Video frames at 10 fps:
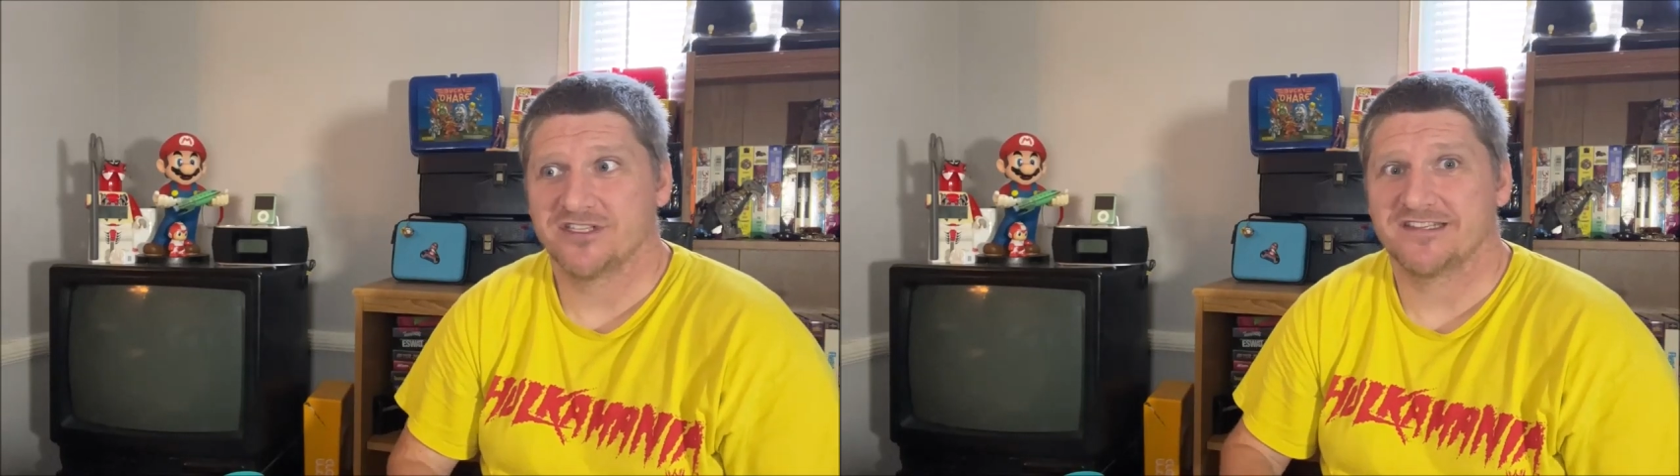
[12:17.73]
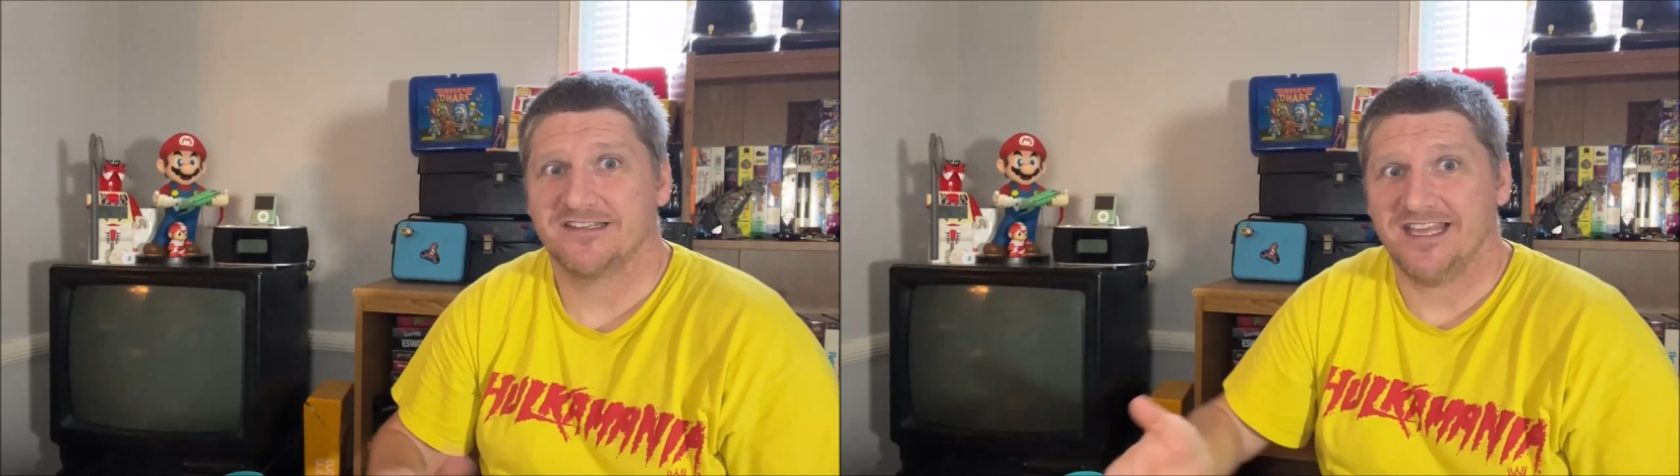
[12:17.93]

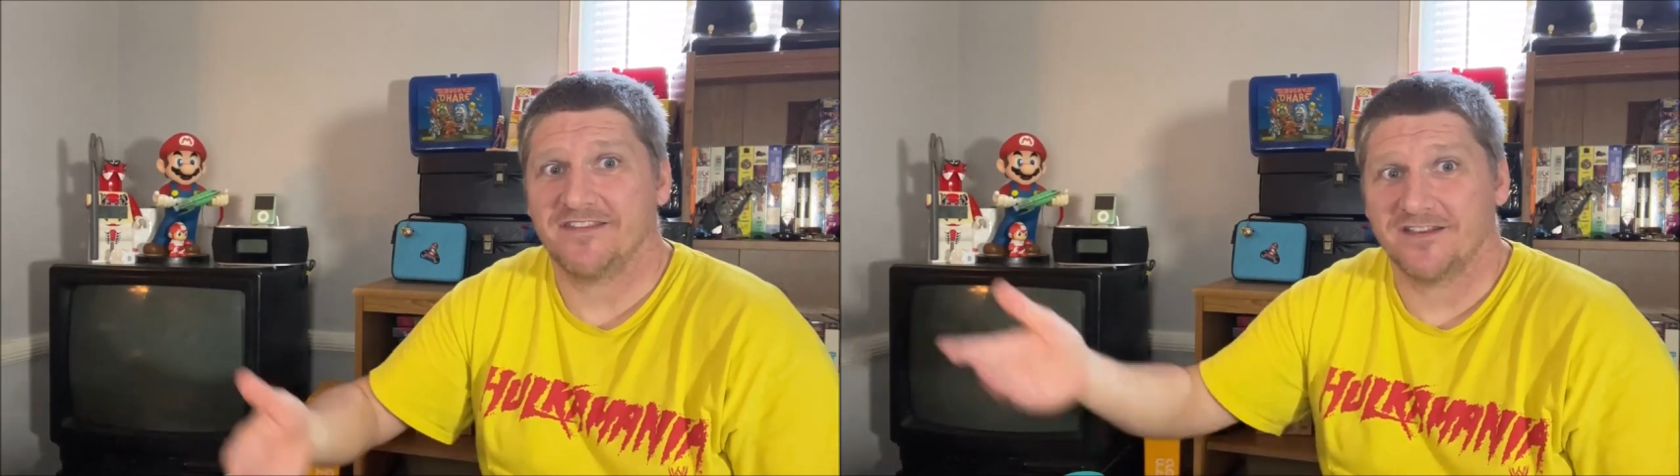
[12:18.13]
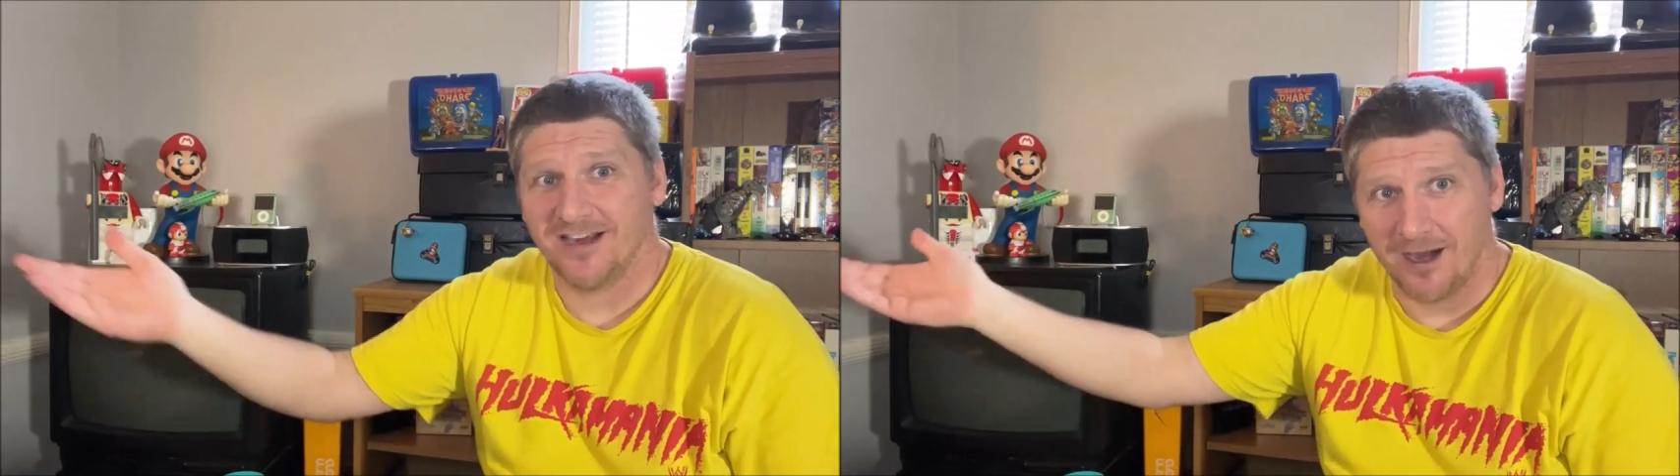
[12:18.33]
just to
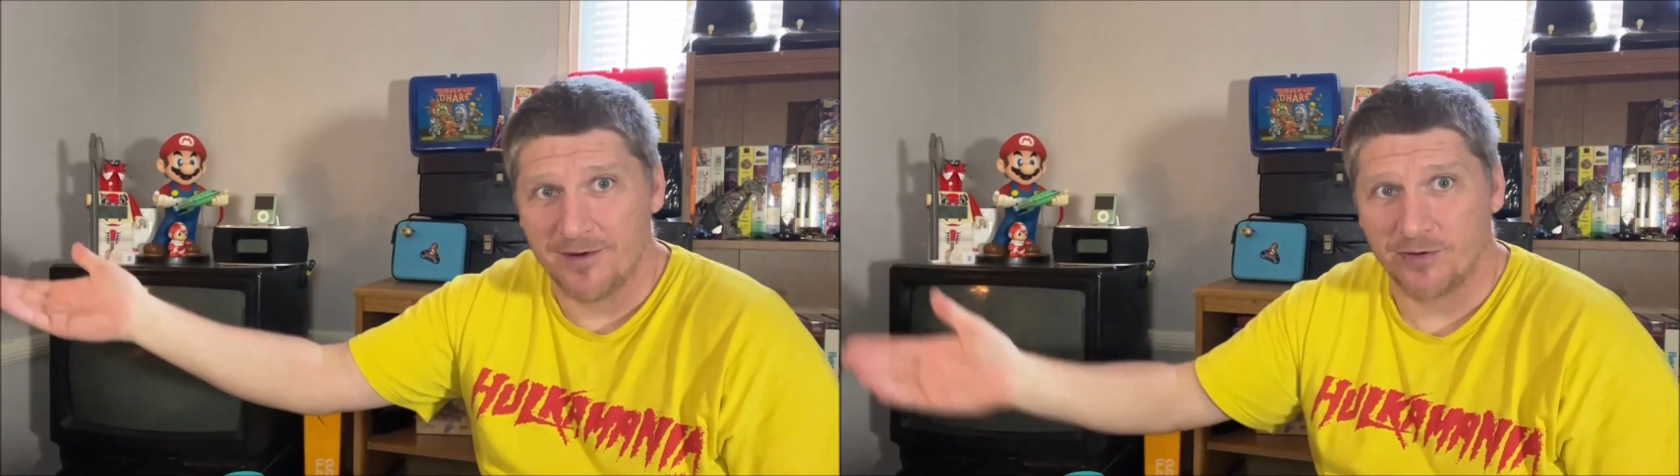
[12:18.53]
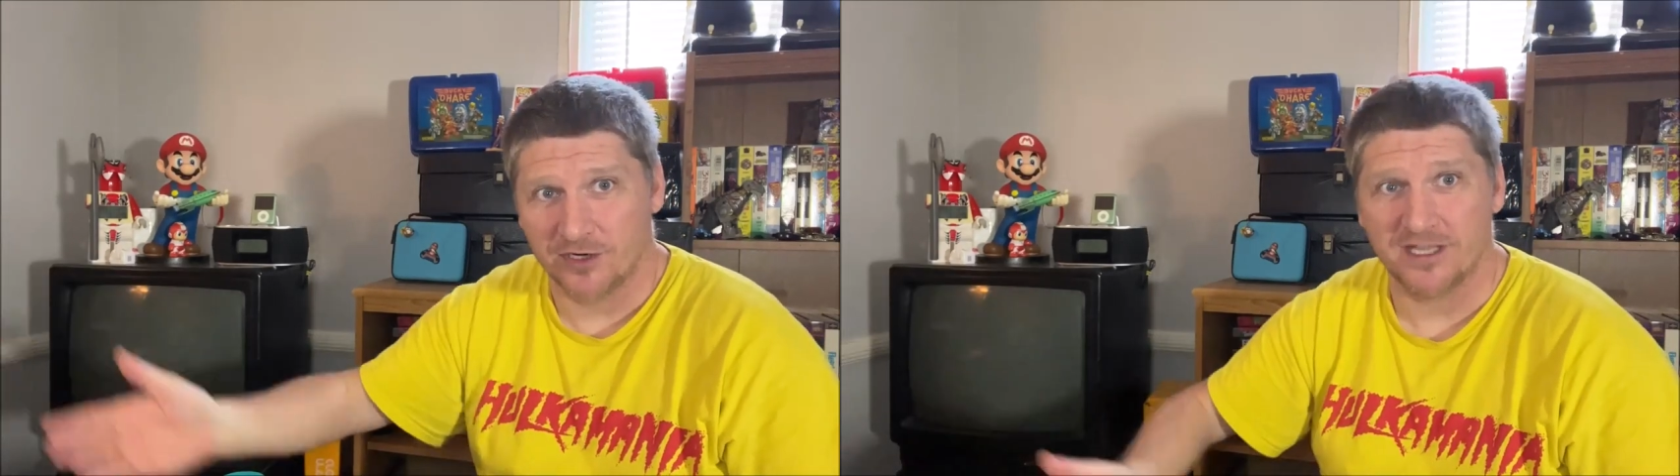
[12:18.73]
take the
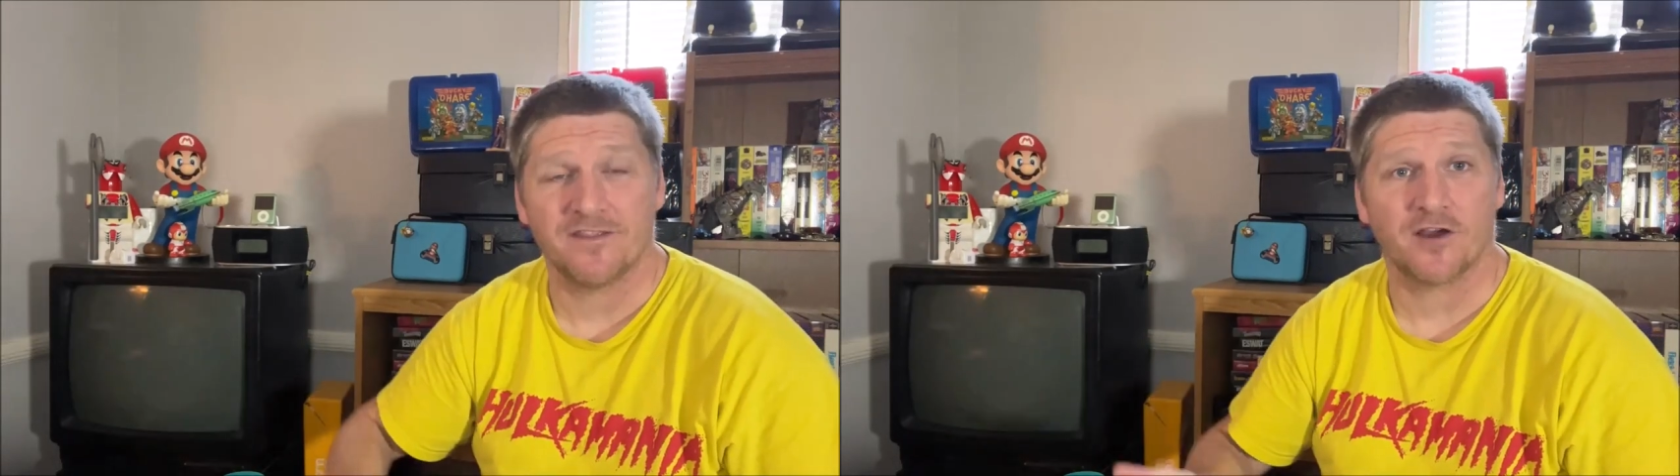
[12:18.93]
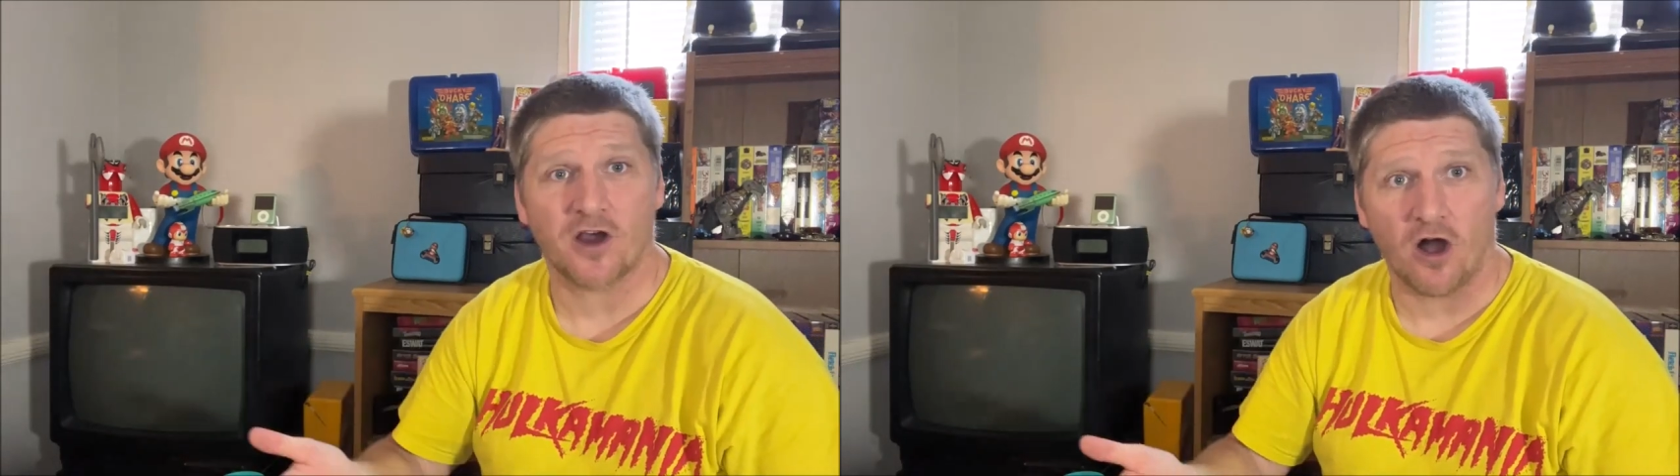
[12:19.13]
tub and put it
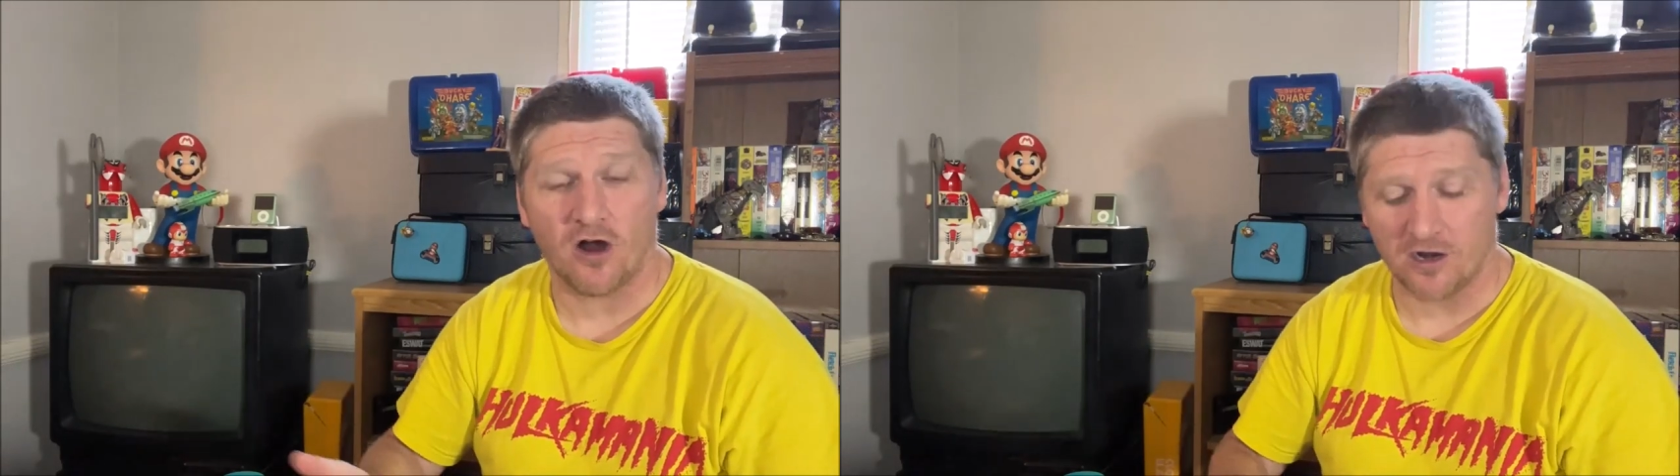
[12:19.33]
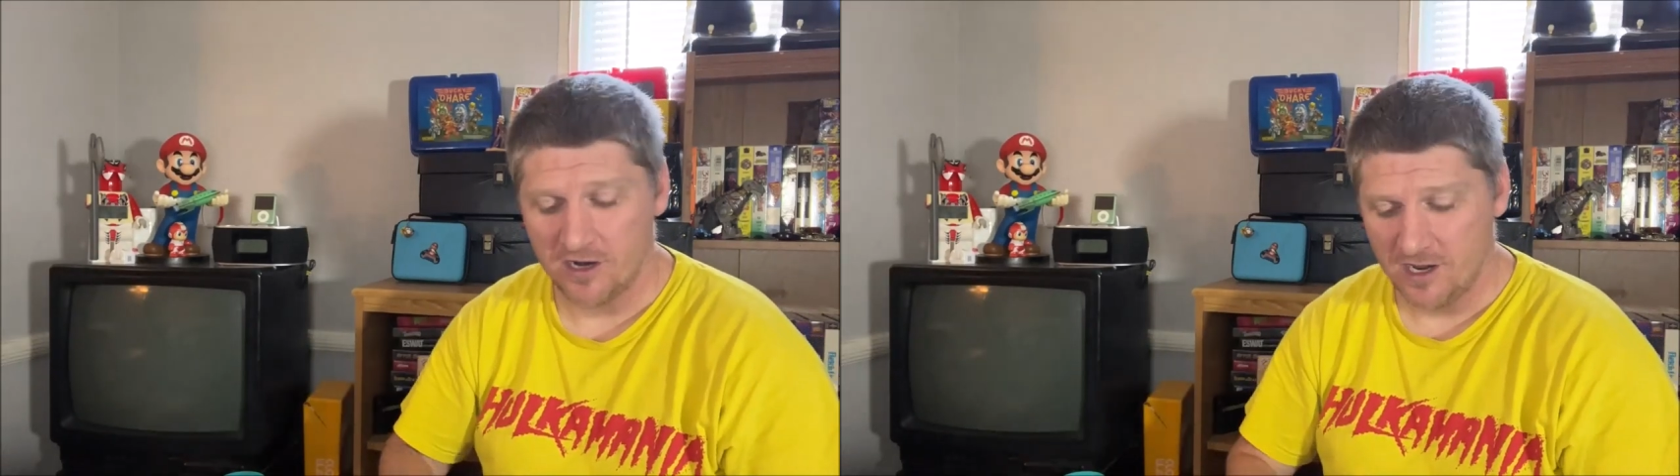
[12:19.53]
in their
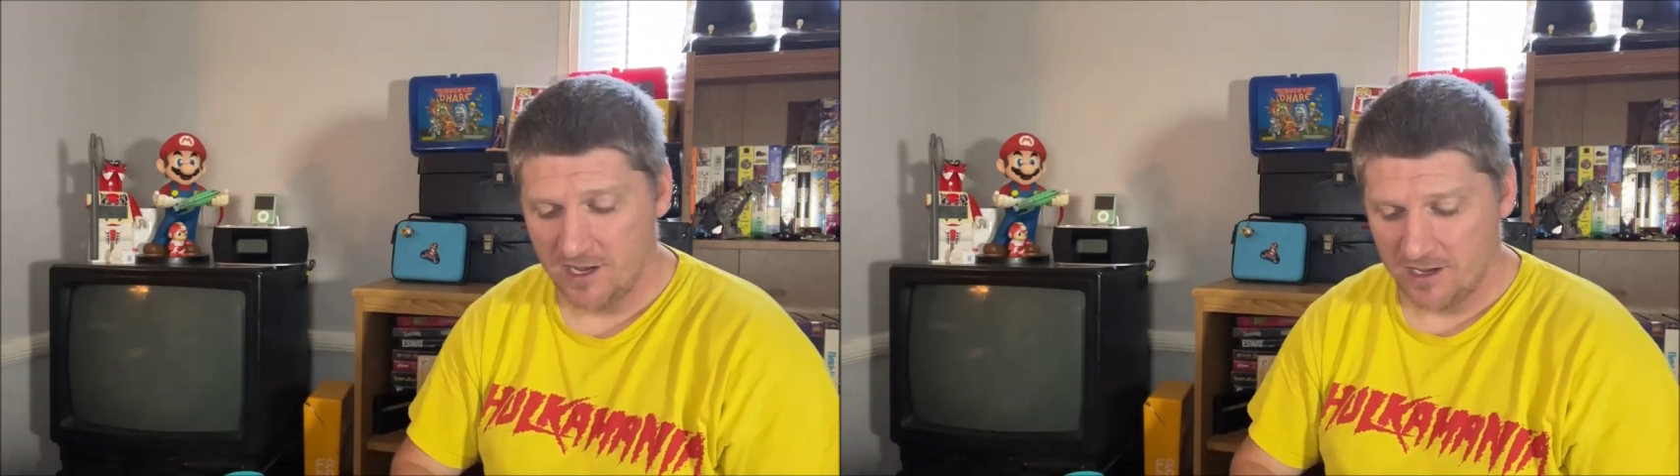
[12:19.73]
car